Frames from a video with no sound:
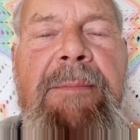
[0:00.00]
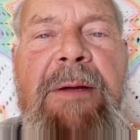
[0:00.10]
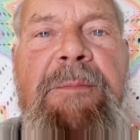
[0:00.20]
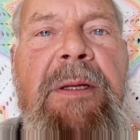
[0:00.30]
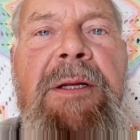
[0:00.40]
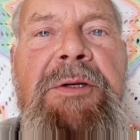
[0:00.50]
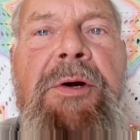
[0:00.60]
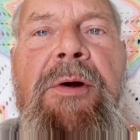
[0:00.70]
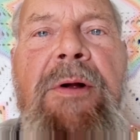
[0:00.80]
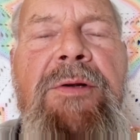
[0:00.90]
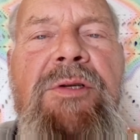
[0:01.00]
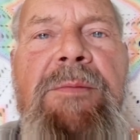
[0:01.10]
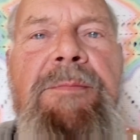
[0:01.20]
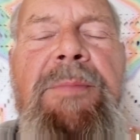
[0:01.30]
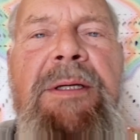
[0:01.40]
have been encouraged to
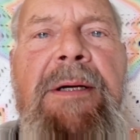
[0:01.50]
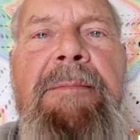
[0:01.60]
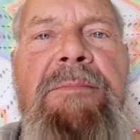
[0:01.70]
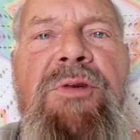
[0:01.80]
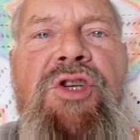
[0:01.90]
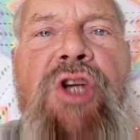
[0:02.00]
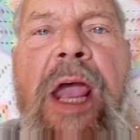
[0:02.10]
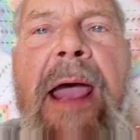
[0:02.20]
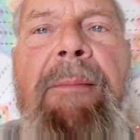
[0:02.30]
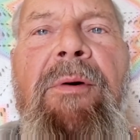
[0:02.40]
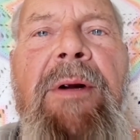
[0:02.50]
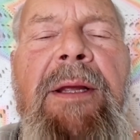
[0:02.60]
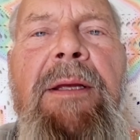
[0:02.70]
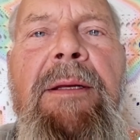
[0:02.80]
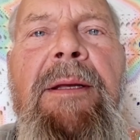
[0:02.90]
become
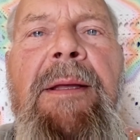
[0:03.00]
jabbering,